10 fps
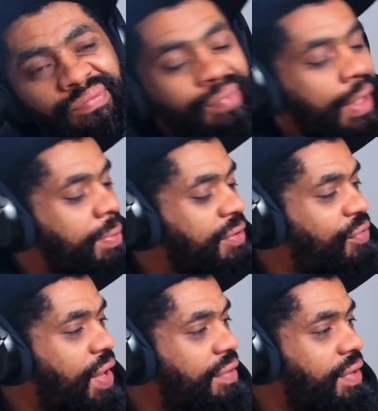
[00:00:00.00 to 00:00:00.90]
Big B
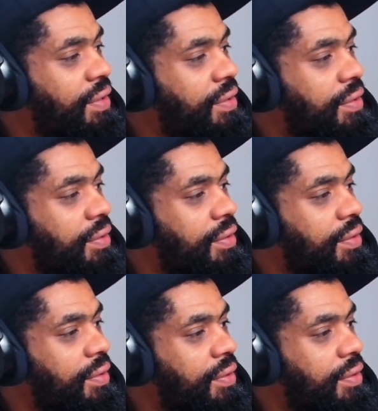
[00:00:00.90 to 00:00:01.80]
Forever.
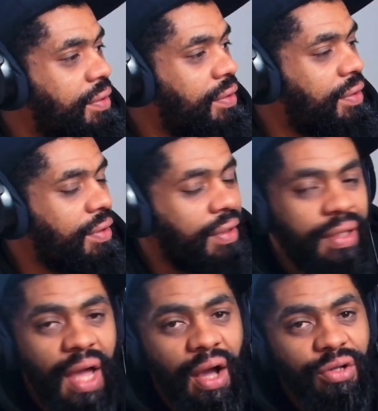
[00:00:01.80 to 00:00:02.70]

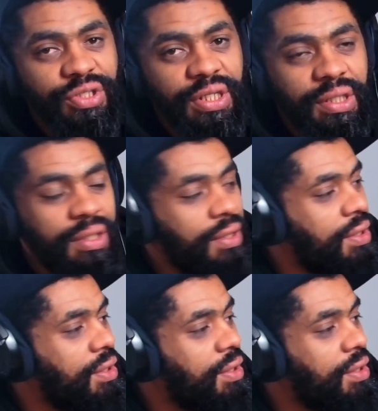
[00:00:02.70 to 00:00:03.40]
Young OG.